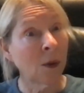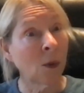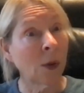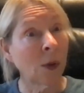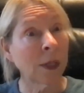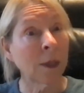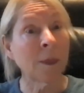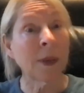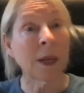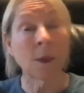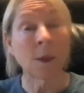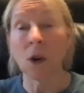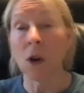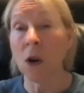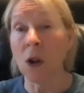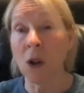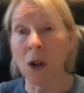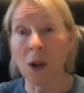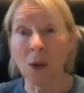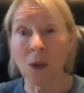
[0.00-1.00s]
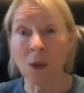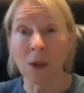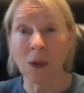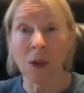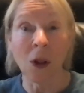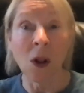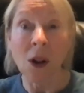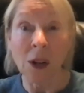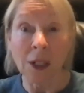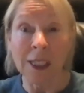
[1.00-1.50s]
while the men were
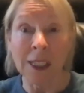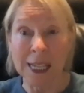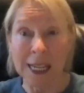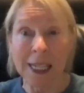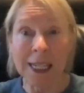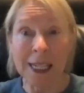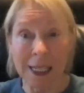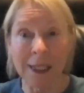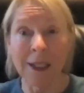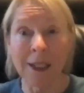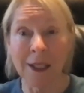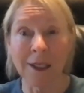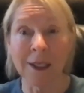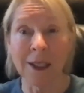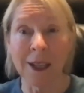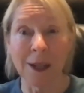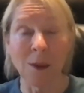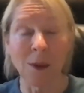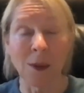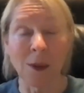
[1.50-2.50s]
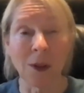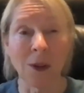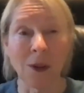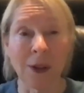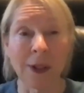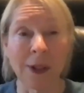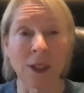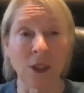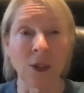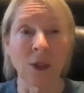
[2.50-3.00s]
all thinking that they were
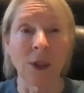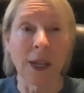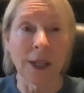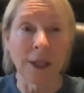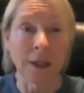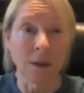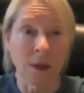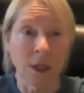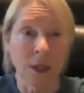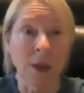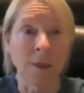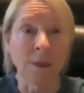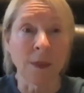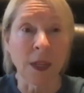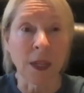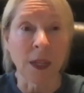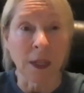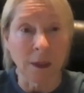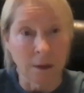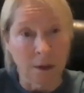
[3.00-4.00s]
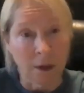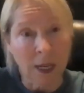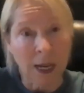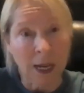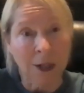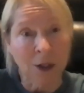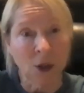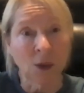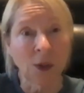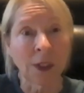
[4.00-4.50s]
going to get something
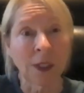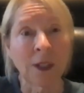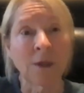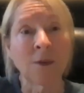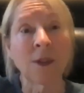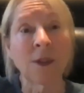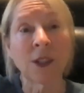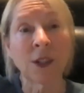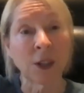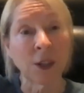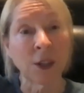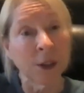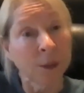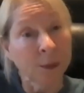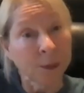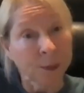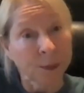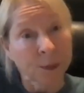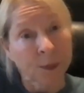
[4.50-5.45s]
sexual in return,